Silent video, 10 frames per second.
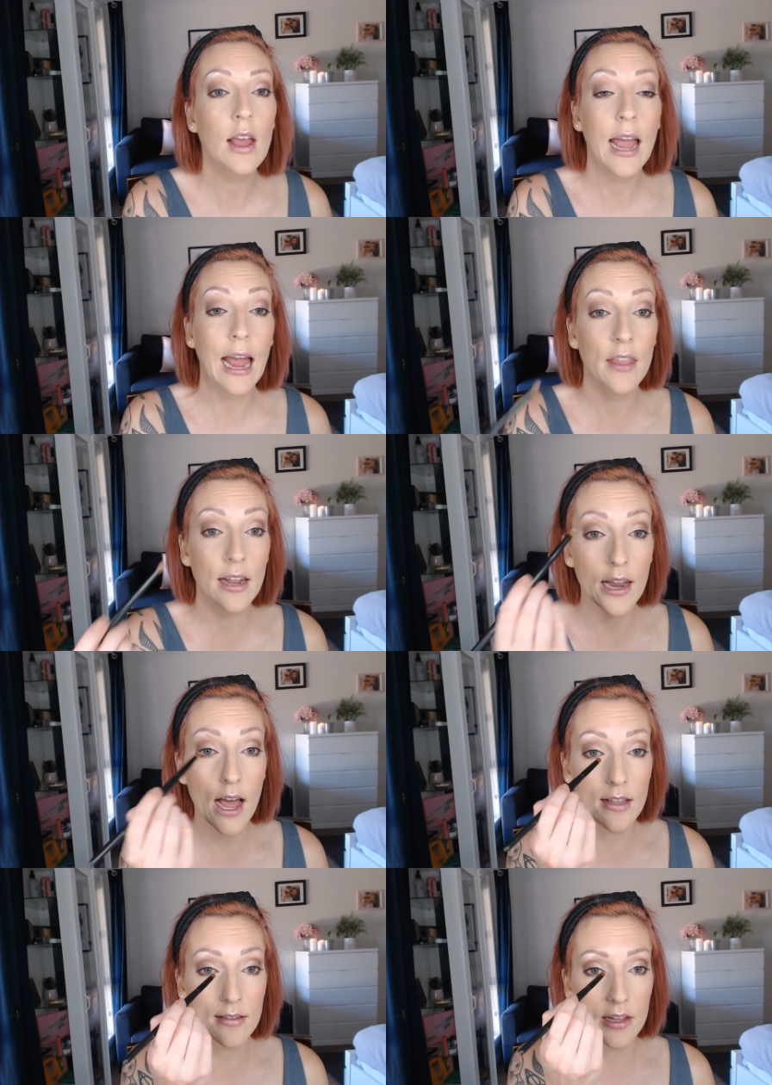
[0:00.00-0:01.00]
And then
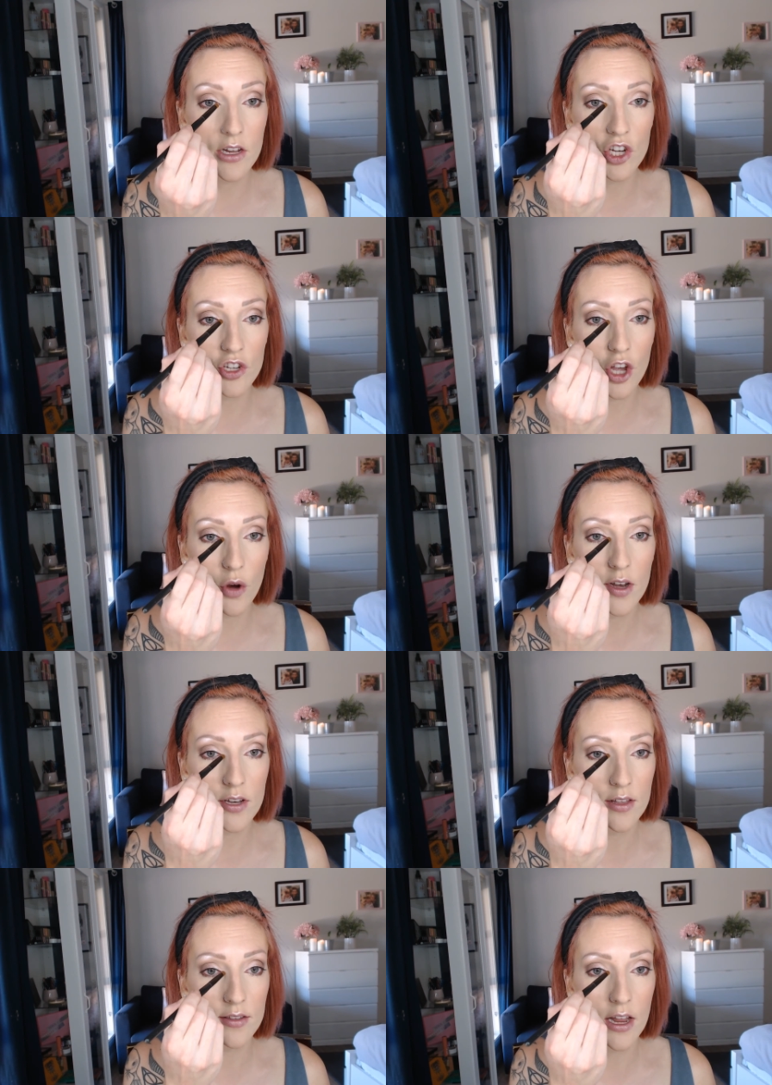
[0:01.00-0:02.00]
lastly, just go
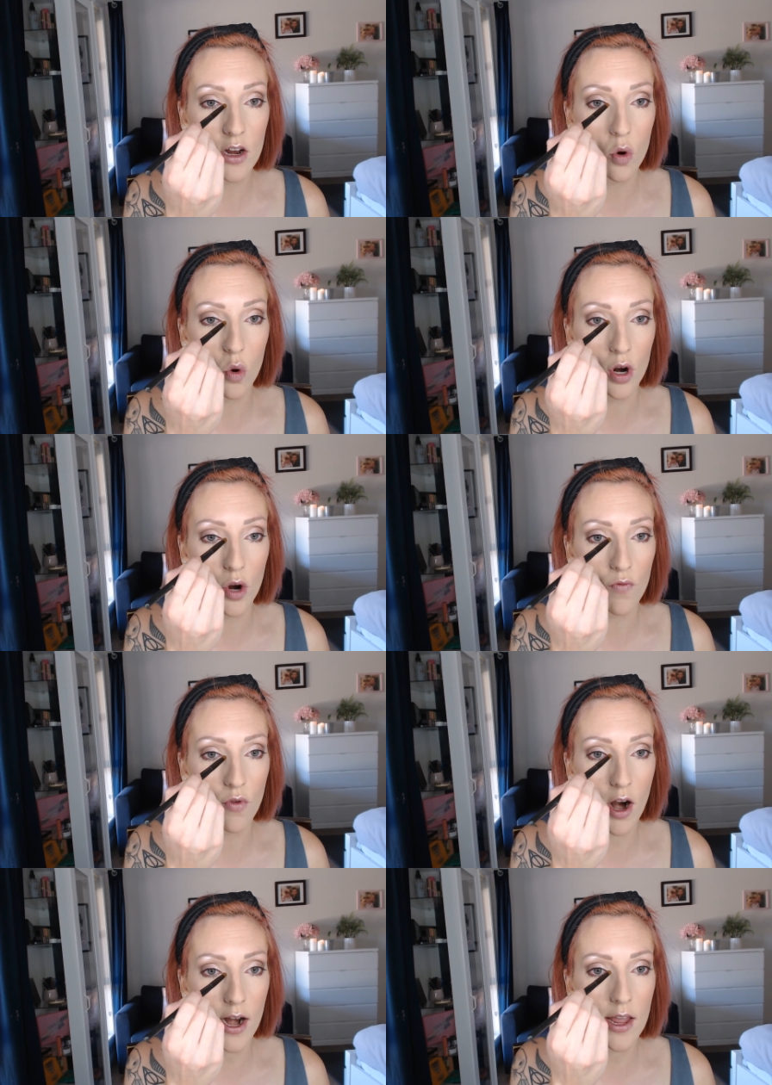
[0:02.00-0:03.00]
into this inner corner
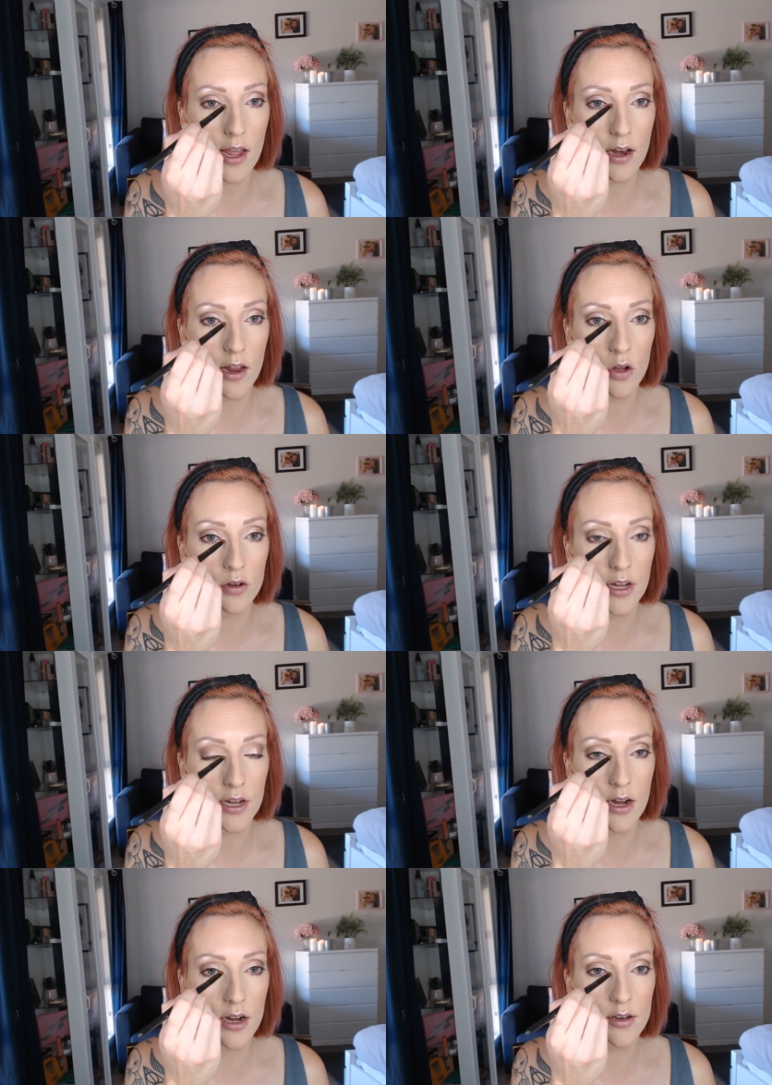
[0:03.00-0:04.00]
right here near your tear
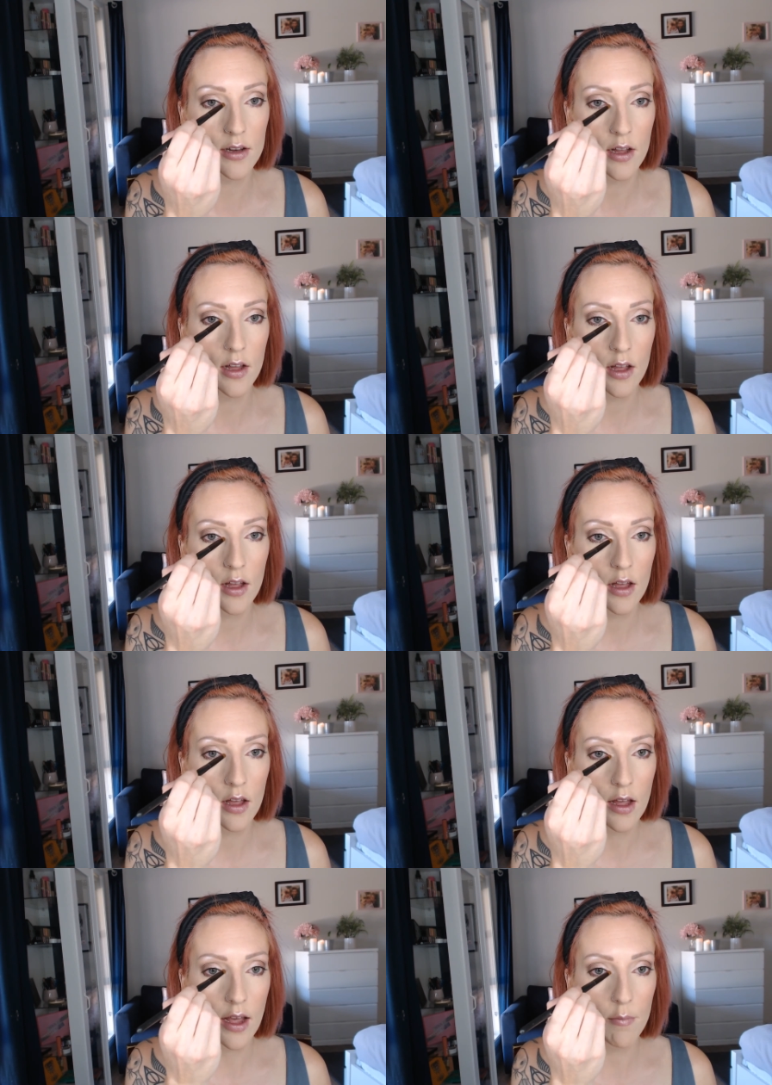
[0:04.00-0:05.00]
duct
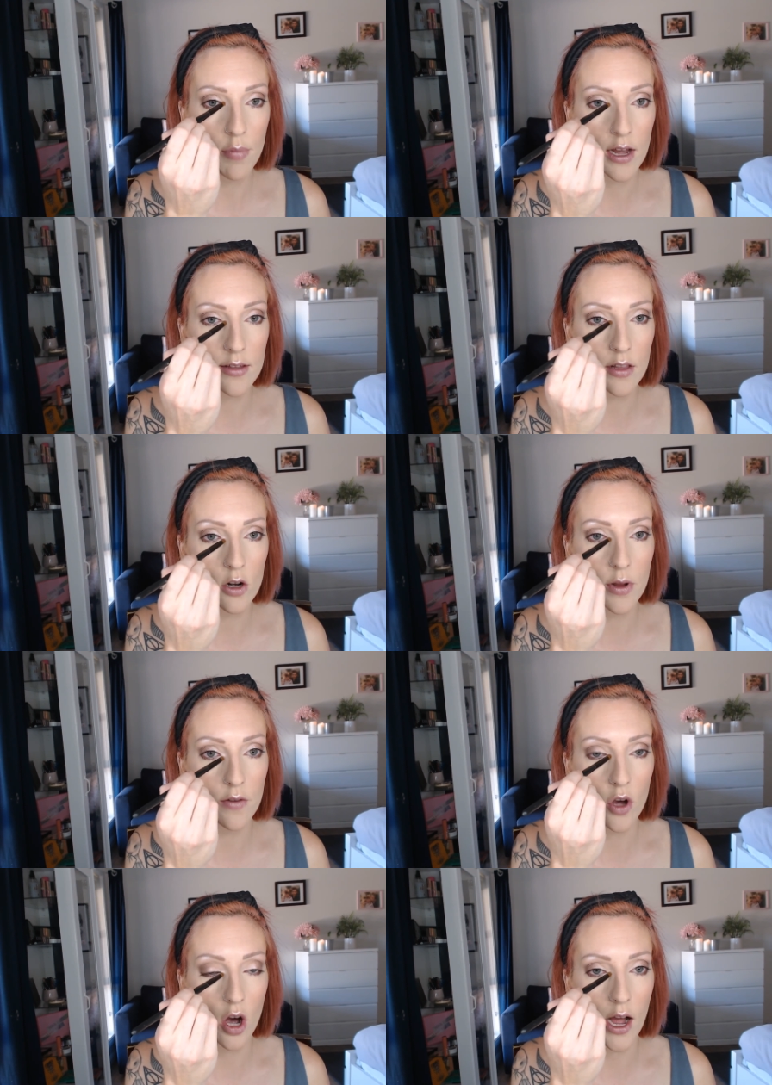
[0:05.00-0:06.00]
and place a little bit
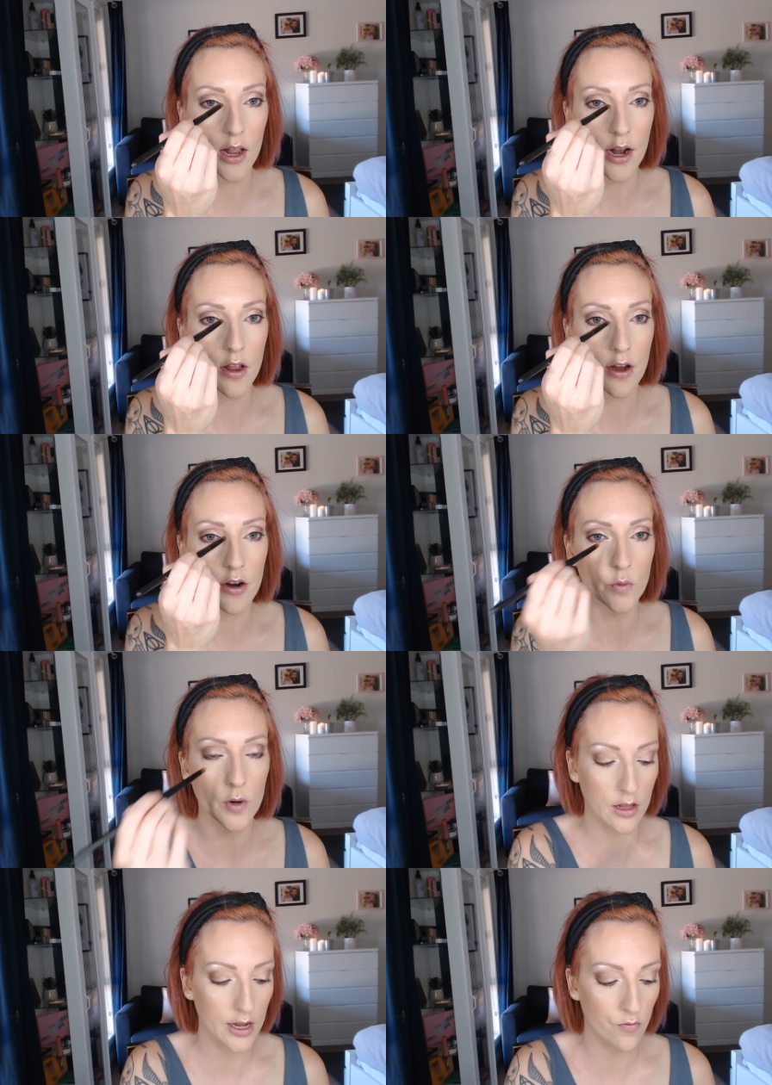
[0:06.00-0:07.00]
of your highlighter there as
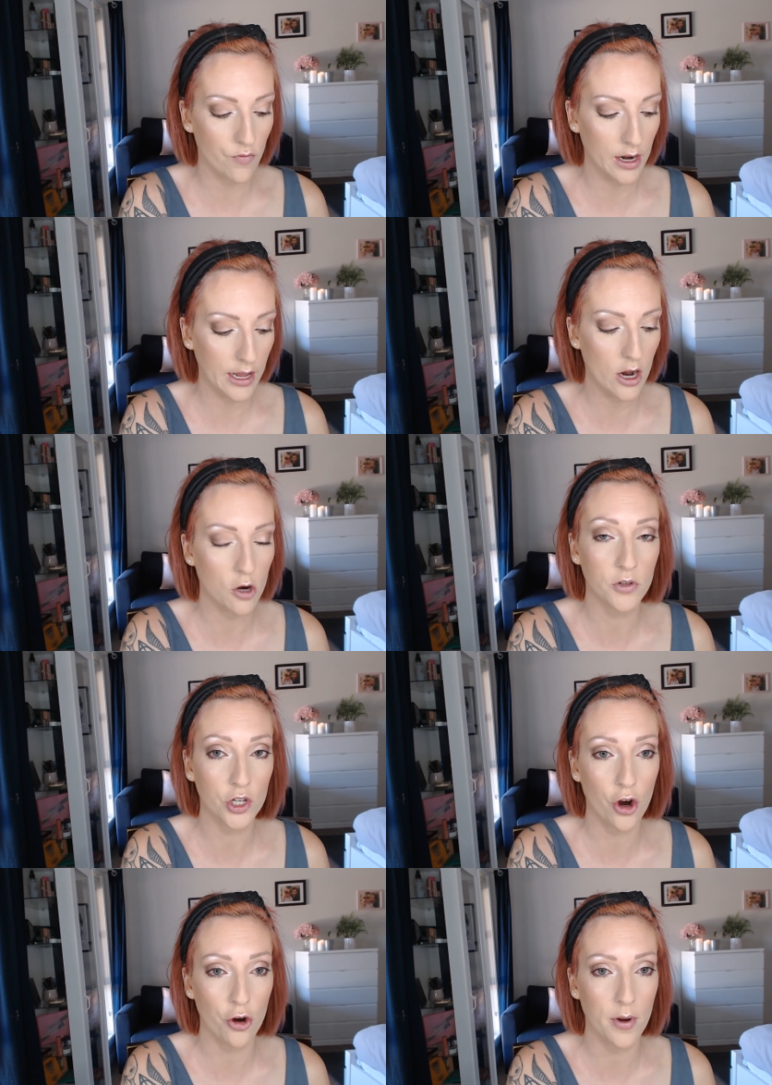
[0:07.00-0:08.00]
well. It really helps
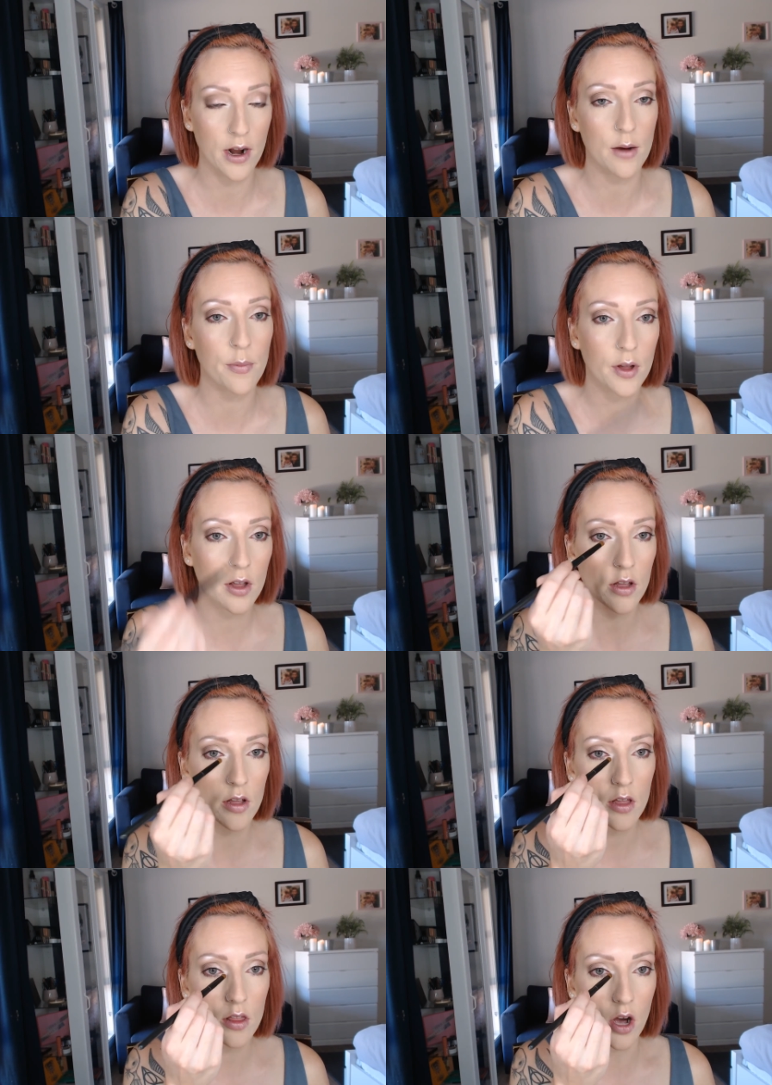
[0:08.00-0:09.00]
to open up
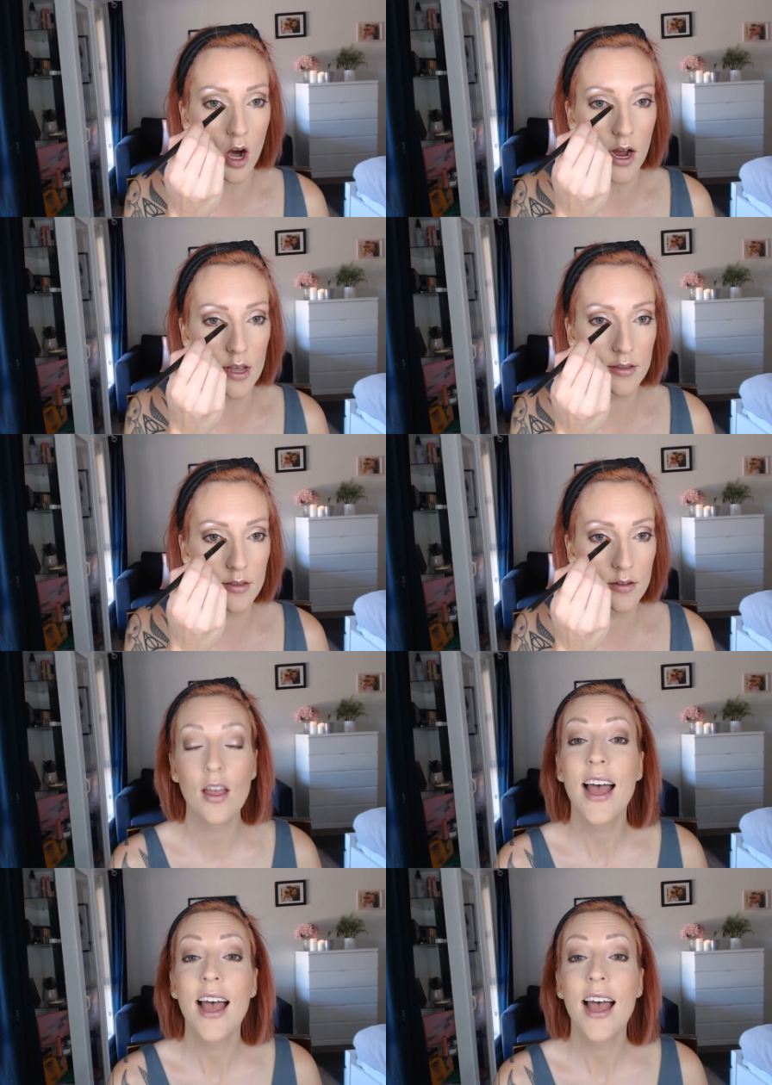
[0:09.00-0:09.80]
the eyes.